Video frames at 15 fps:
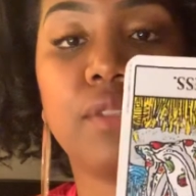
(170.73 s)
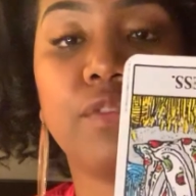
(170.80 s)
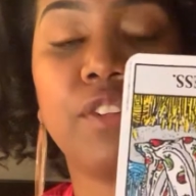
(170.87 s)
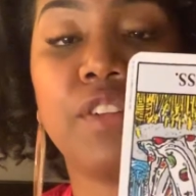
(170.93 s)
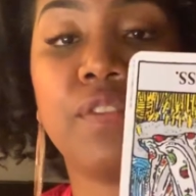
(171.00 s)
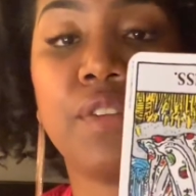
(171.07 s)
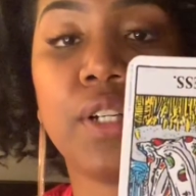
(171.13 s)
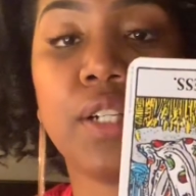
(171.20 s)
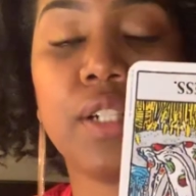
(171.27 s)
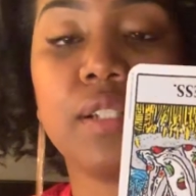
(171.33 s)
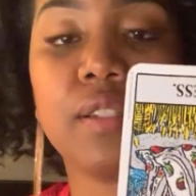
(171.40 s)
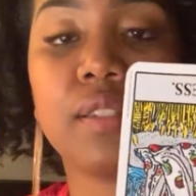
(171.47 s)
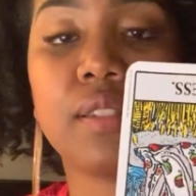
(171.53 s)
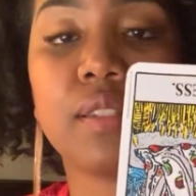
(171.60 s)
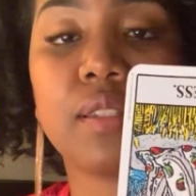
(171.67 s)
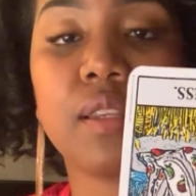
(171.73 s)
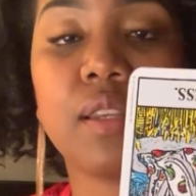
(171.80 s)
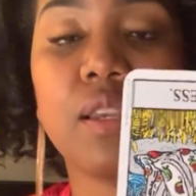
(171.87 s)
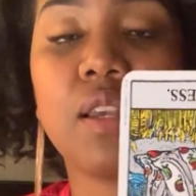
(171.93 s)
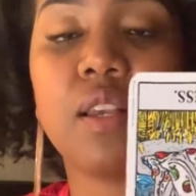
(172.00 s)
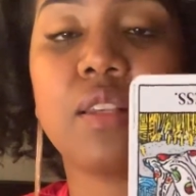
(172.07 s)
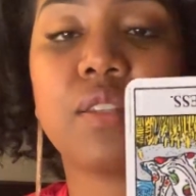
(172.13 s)
reverse.
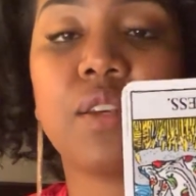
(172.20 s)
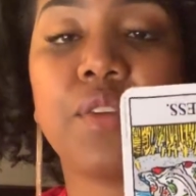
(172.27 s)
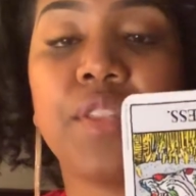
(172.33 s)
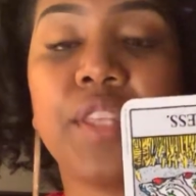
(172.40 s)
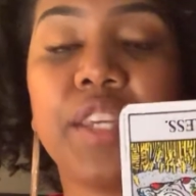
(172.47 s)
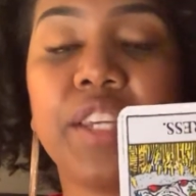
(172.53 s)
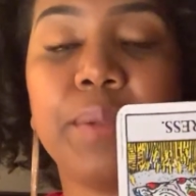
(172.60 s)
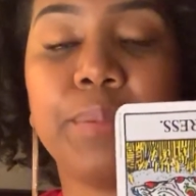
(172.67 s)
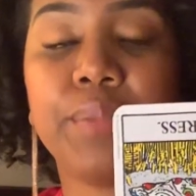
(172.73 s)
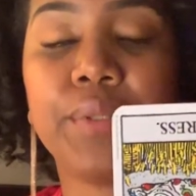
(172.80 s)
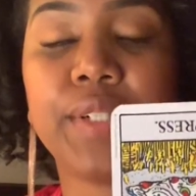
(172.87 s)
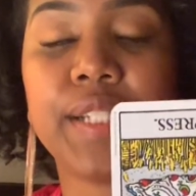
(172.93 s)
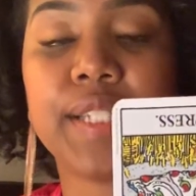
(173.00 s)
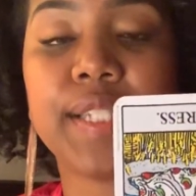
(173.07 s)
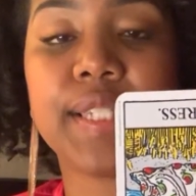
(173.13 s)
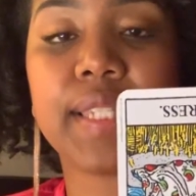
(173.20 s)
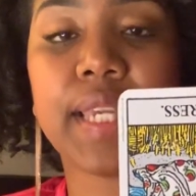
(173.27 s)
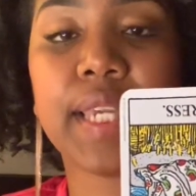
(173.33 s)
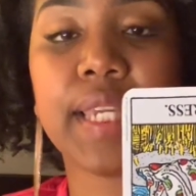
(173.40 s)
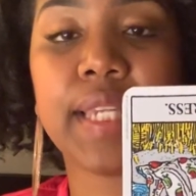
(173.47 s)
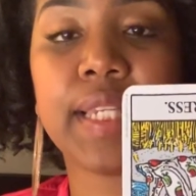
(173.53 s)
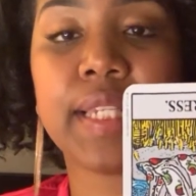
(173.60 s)
So the Empress
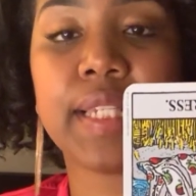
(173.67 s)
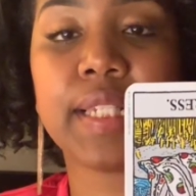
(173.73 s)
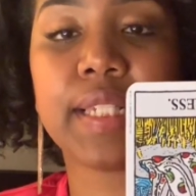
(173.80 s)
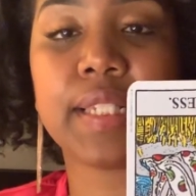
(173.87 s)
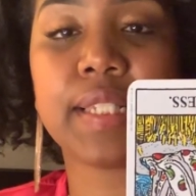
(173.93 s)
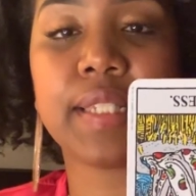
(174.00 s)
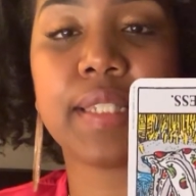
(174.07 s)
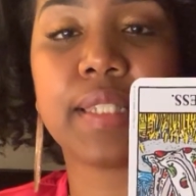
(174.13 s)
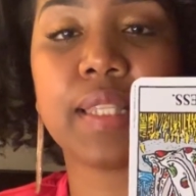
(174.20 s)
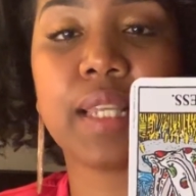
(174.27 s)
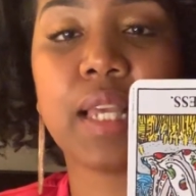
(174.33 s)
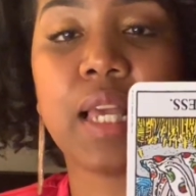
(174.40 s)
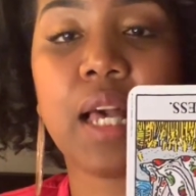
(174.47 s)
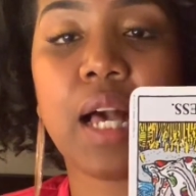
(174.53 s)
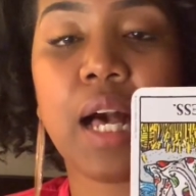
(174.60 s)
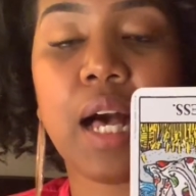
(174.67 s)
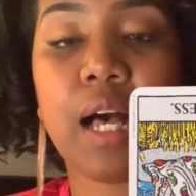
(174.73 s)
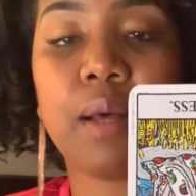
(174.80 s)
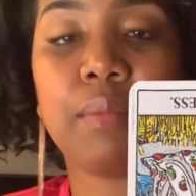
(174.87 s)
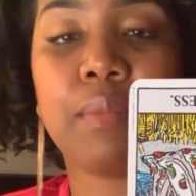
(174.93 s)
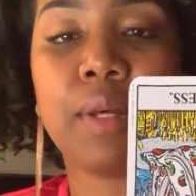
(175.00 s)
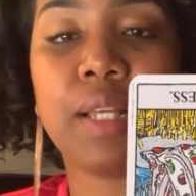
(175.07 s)
is
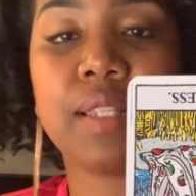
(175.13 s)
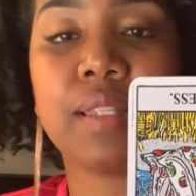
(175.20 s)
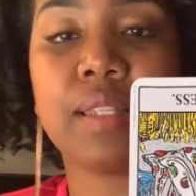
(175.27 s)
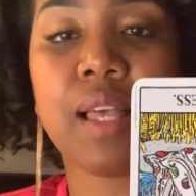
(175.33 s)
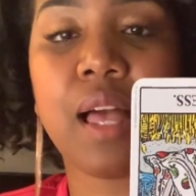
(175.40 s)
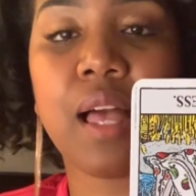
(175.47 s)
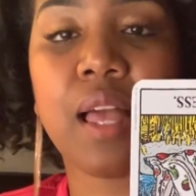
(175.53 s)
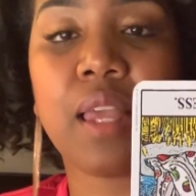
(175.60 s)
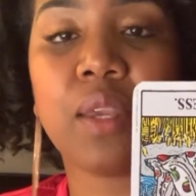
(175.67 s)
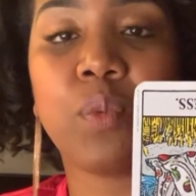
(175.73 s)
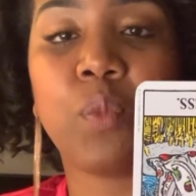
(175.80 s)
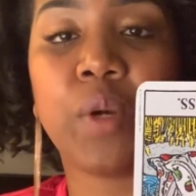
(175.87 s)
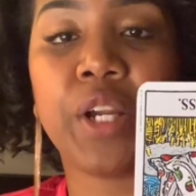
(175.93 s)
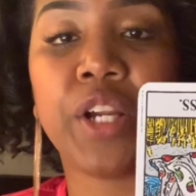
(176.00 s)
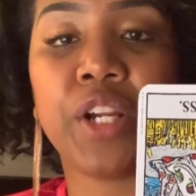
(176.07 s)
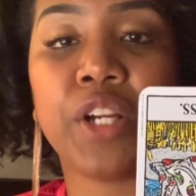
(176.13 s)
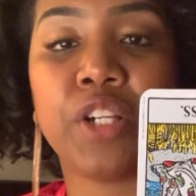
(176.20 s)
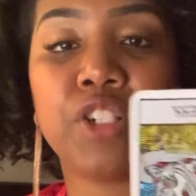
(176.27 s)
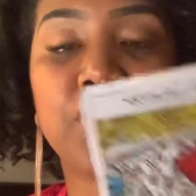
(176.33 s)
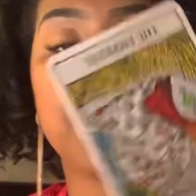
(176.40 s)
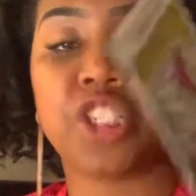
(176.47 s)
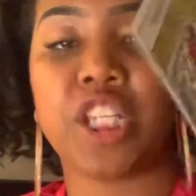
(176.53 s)
a sign
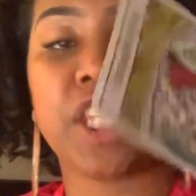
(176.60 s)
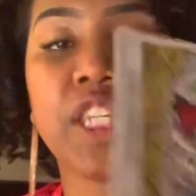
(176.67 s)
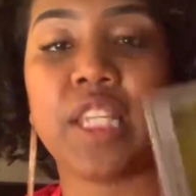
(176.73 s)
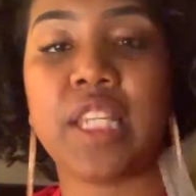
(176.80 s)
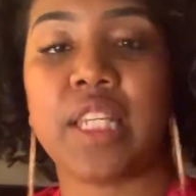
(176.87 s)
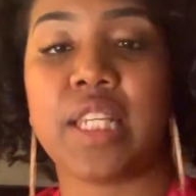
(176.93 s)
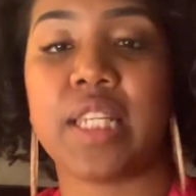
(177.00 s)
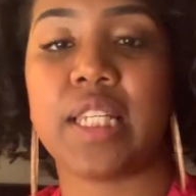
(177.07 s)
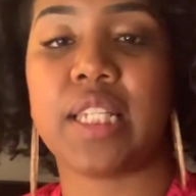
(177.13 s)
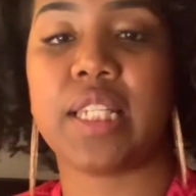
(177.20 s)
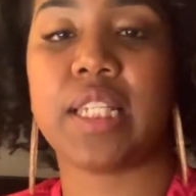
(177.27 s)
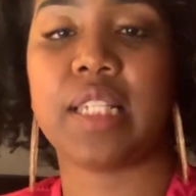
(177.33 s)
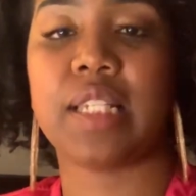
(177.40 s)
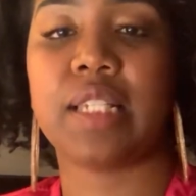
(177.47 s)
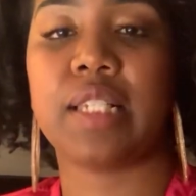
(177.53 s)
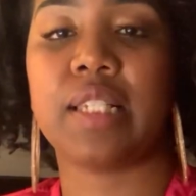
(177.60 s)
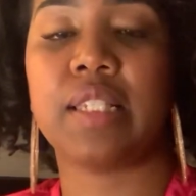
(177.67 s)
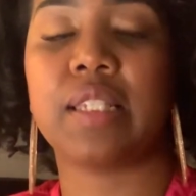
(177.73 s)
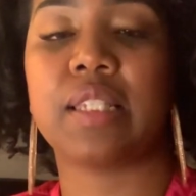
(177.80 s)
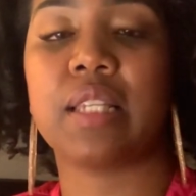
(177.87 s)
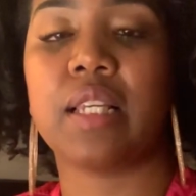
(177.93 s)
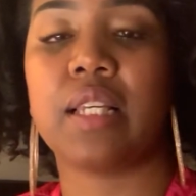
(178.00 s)
where she
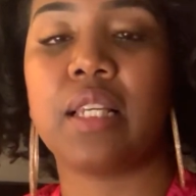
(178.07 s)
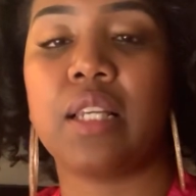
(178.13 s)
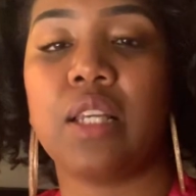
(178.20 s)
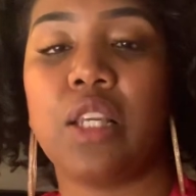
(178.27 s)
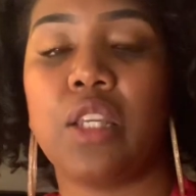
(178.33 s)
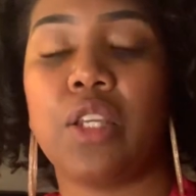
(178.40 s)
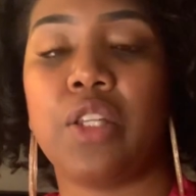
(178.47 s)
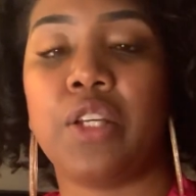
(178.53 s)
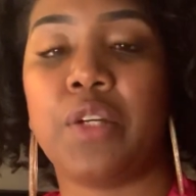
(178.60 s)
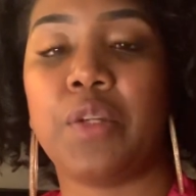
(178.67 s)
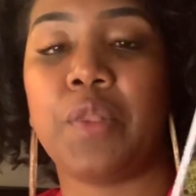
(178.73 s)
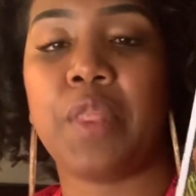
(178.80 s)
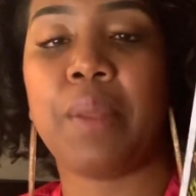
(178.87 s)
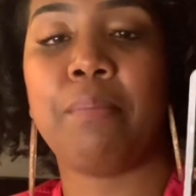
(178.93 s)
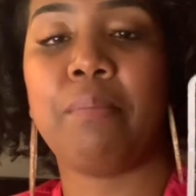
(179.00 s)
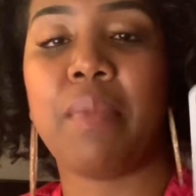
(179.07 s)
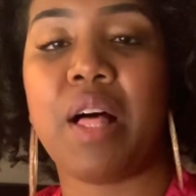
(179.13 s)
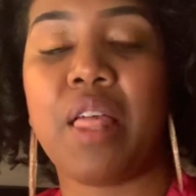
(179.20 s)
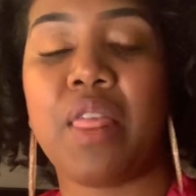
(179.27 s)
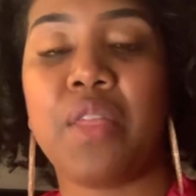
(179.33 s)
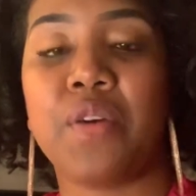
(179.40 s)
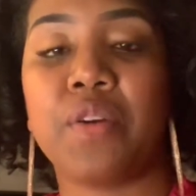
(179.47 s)
is, the
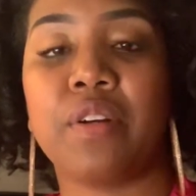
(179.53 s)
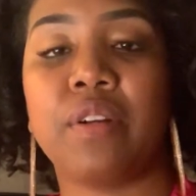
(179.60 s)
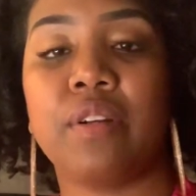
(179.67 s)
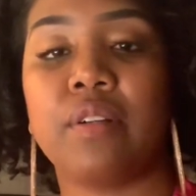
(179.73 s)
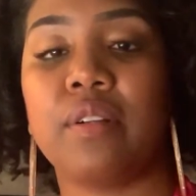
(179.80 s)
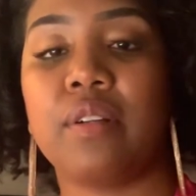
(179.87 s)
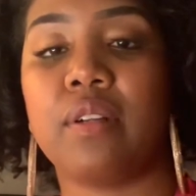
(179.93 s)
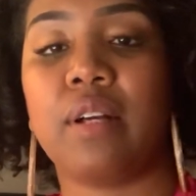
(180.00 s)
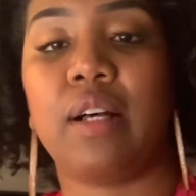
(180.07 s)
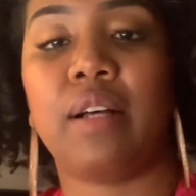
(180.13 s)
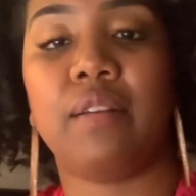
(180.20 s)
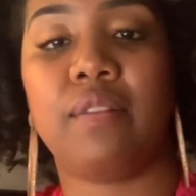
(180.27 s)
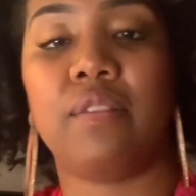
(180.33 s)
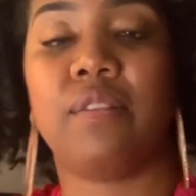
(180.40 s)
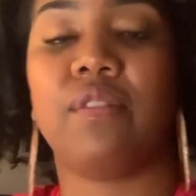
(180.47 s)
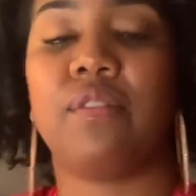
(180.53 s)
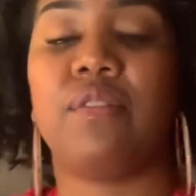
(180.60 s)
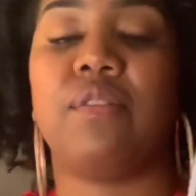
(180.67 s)
mother of